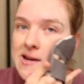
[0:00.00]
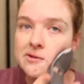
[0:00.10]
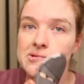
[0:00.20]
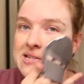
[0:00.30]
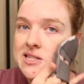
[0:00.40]

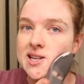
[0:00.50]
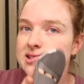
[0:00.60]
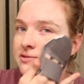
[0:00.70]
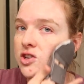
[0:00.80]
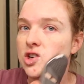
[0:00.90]
It really
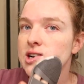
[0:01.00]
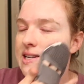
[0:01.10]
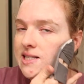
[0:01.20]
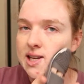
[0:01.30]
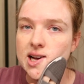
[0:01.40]
does feel good.
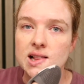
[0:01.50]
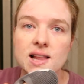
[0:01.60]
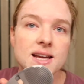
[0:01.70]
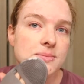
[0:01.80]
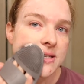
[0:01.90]
It's like a
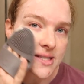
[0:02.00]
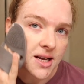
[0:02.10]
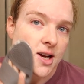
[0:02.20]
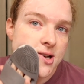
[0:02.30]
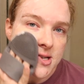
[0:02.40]
light
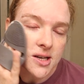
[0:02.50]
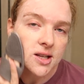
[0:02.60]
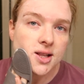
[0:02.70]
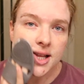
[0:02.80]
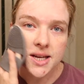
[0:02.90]
massage and
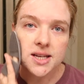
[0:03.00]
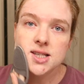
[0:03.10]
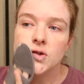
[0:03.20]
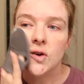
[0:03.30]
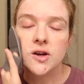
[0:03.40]
a light
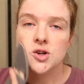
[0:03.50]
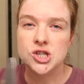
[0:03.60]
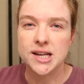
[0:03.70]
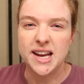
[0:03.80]
exfoliation,